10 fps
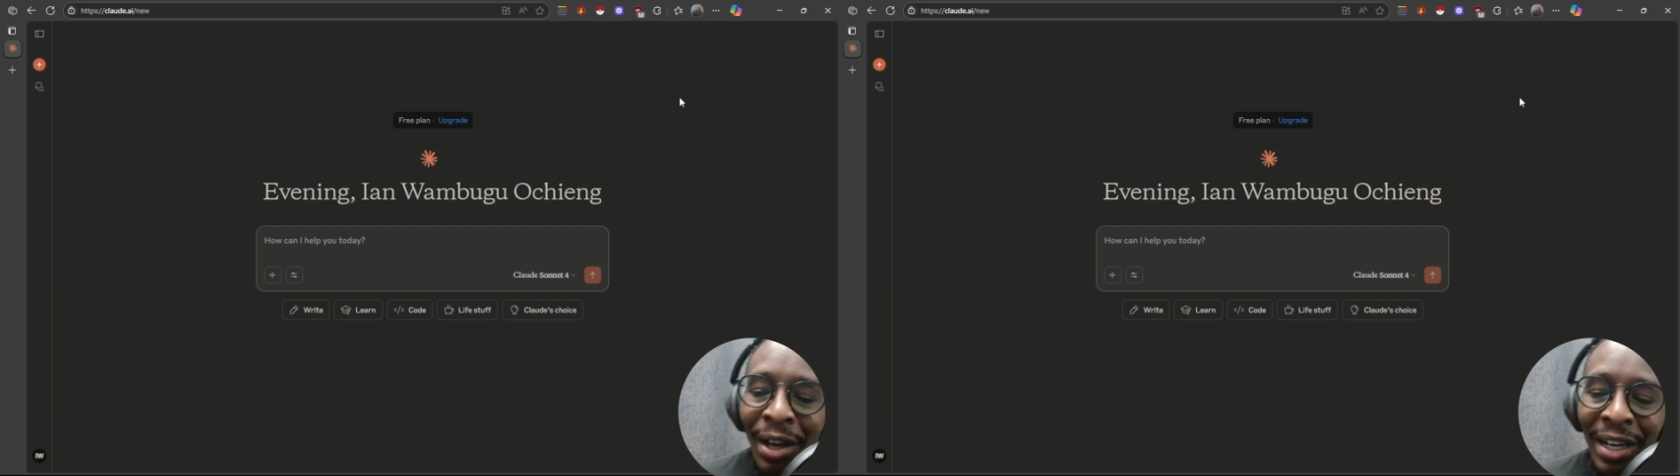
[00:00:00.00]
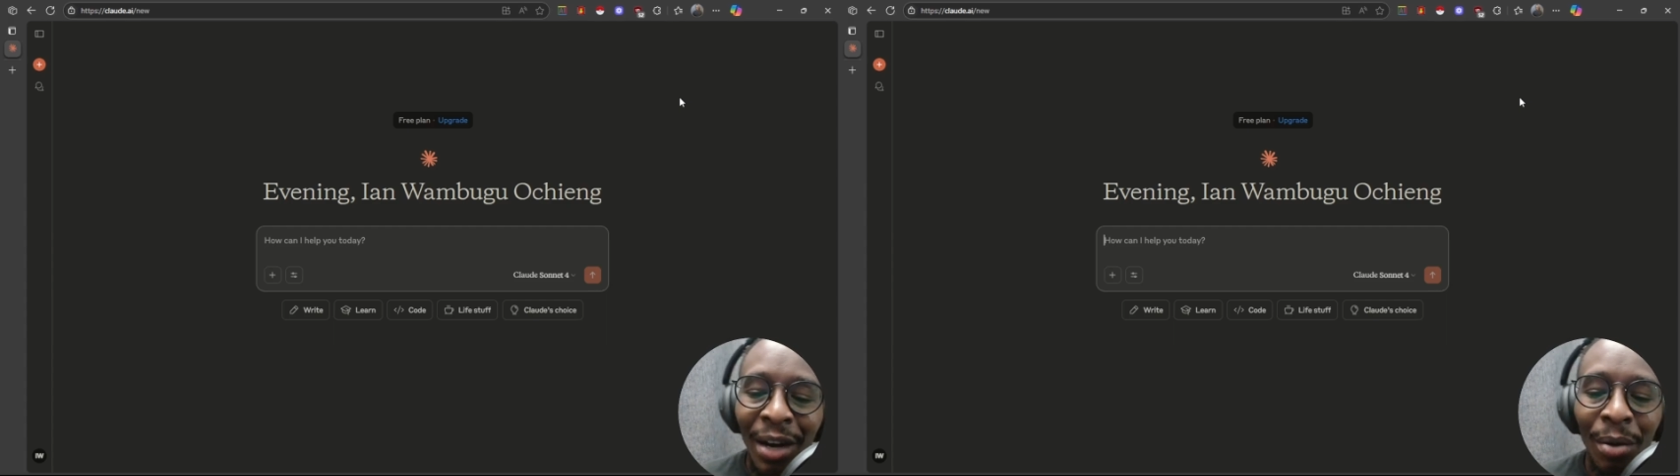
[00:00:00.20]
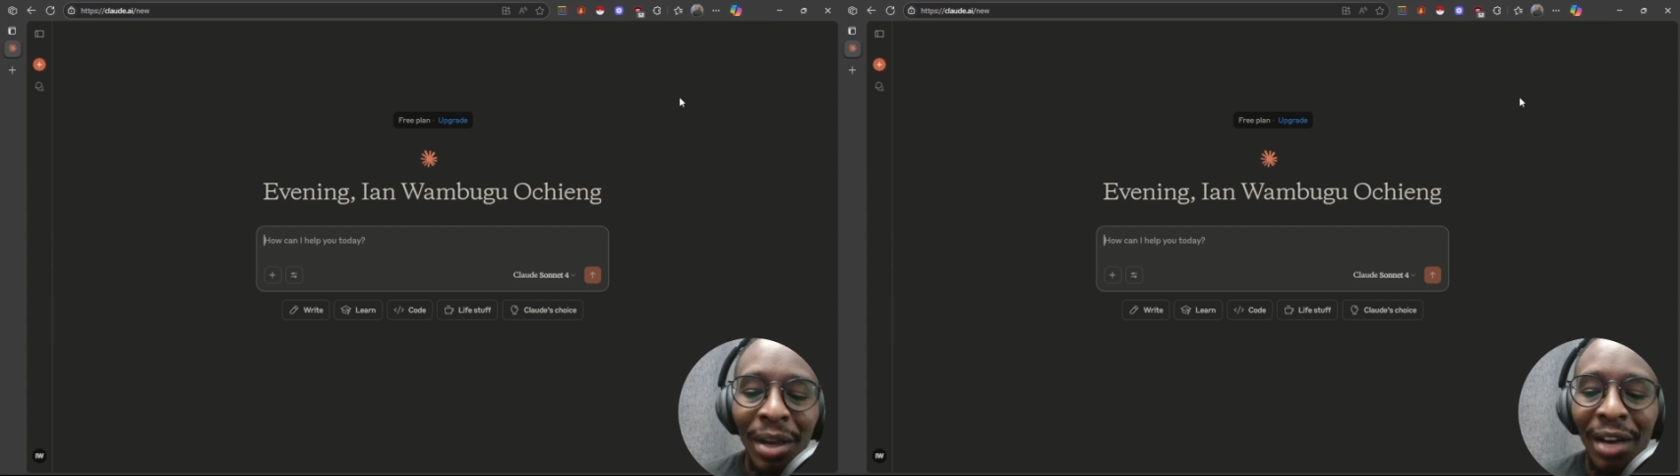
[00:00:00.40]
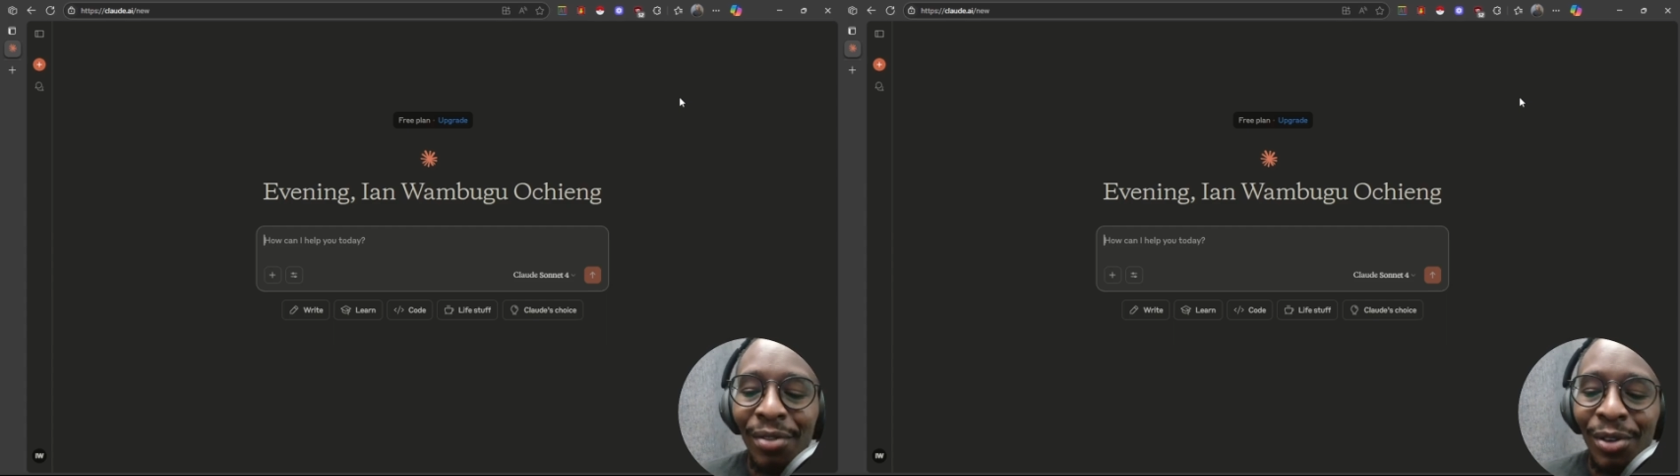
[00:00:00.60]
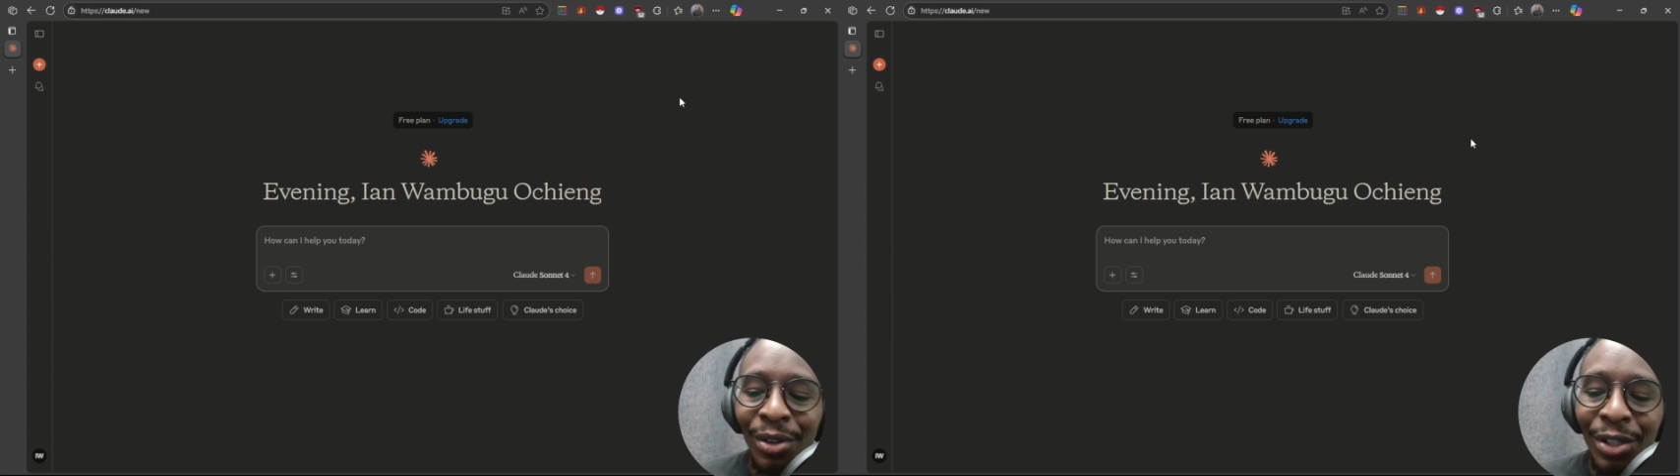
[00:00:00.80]
Now we
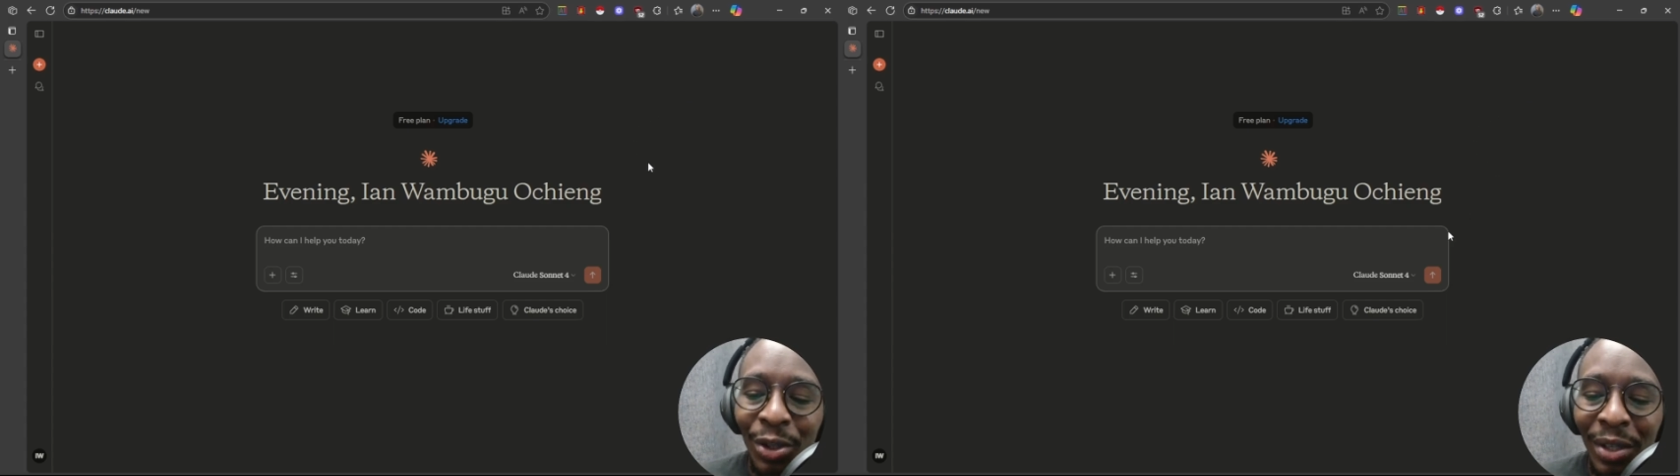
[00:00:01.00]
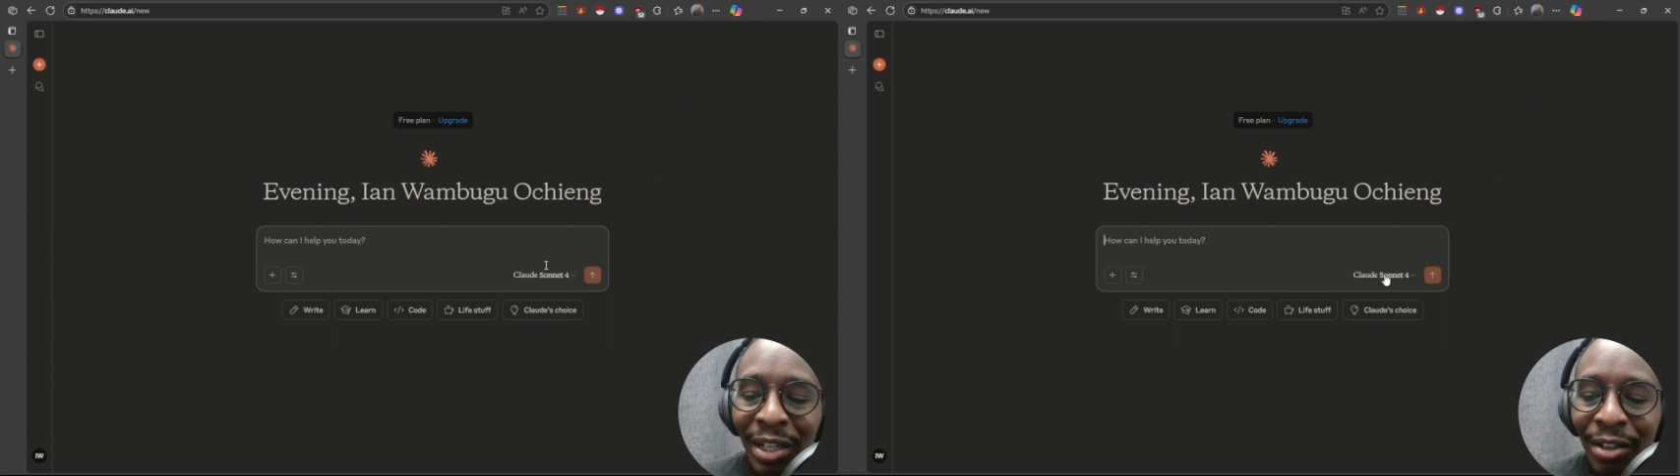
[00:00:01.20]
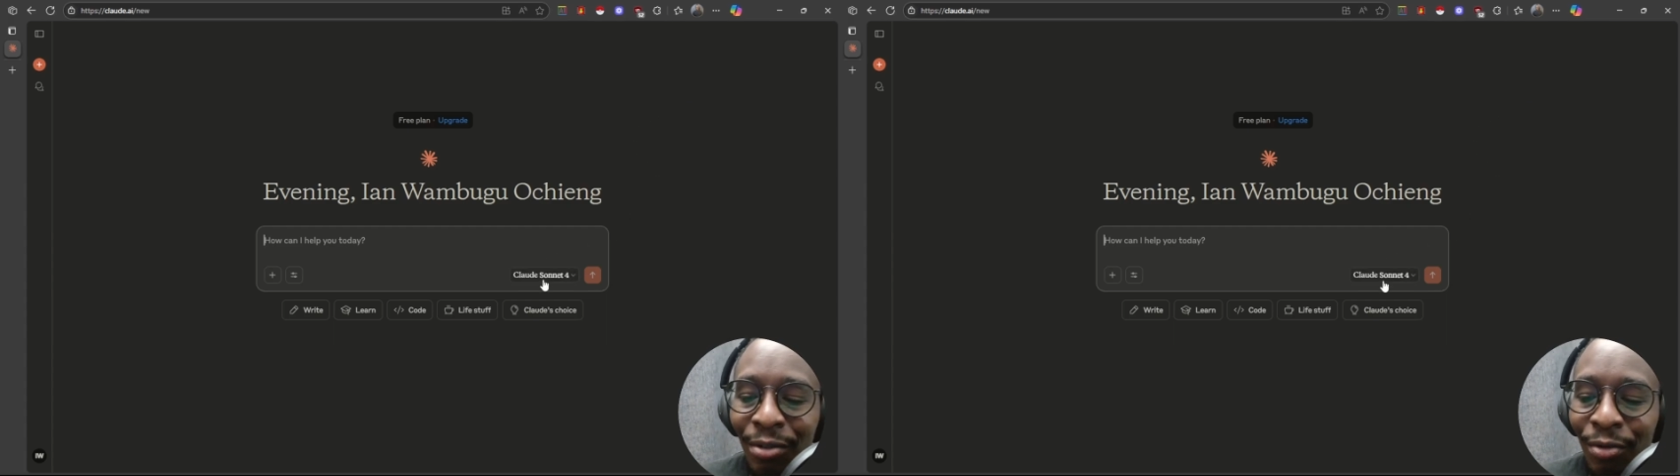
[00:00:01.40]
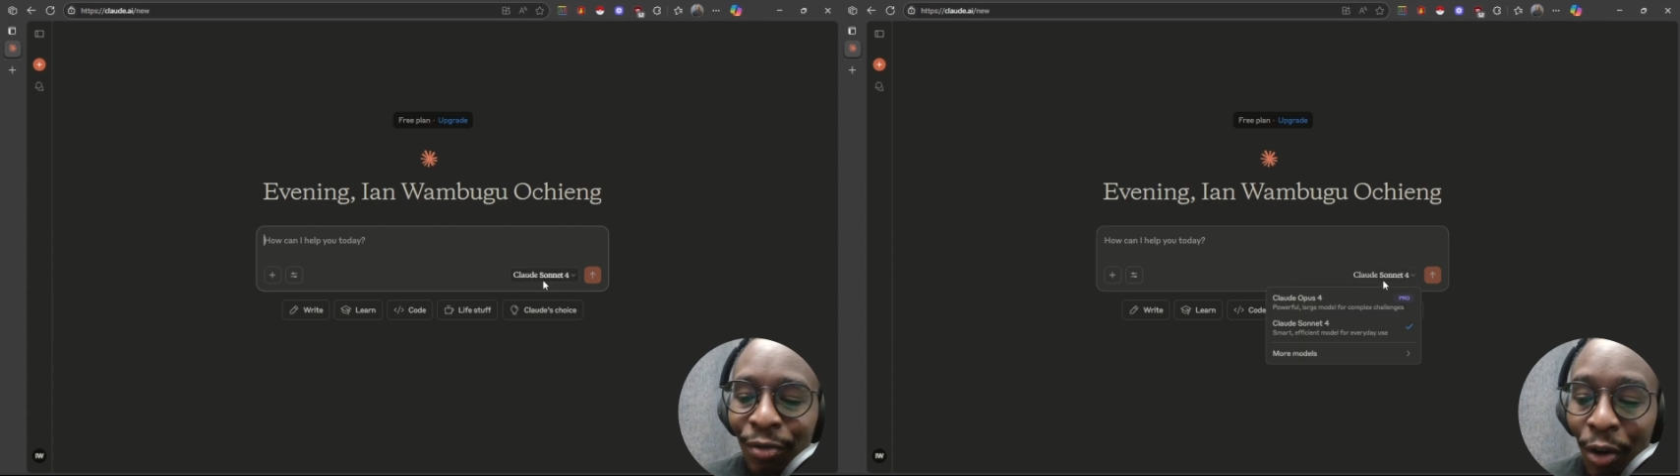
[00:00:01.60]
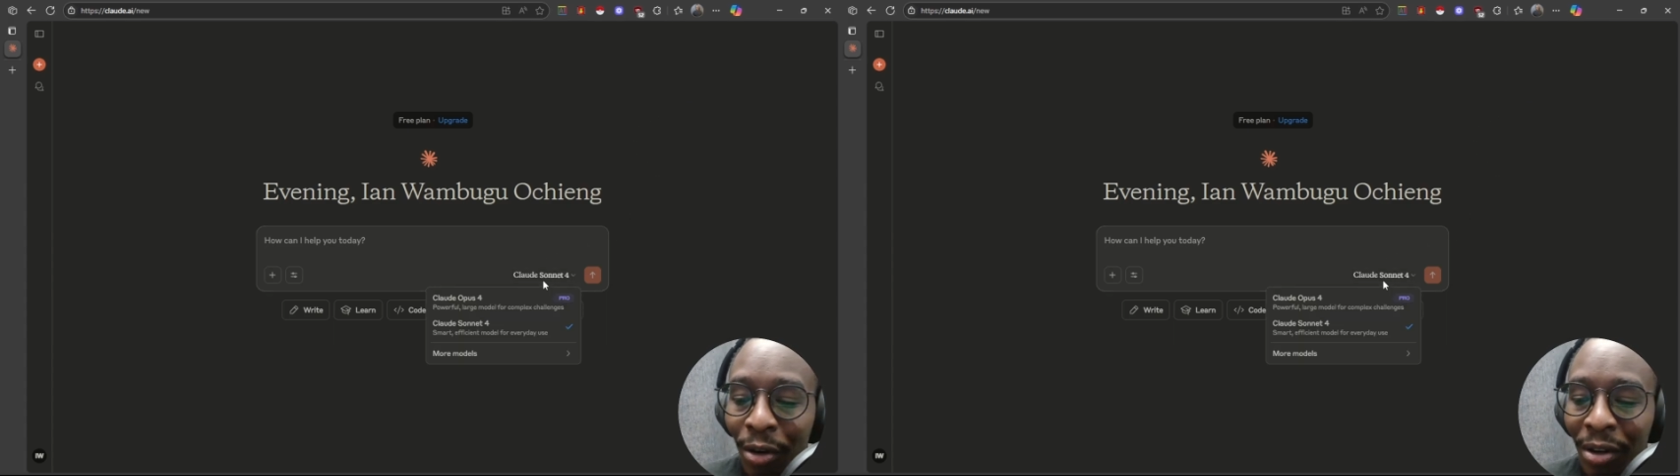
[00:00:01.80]
have Claude Sonnet
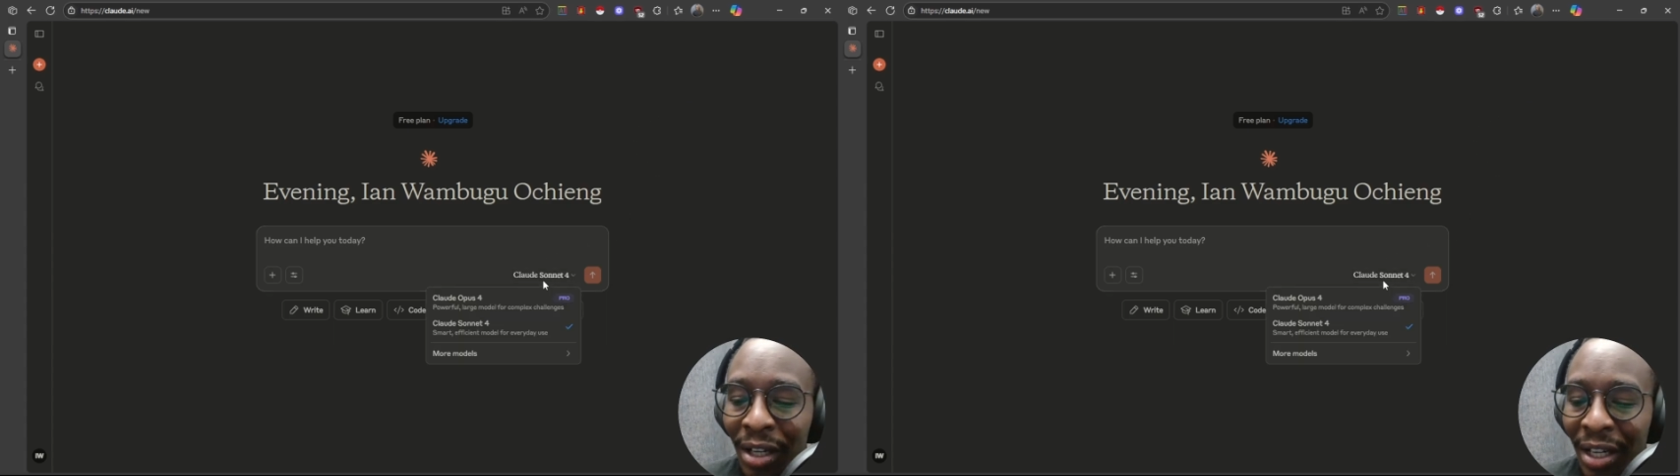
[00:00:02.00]
4.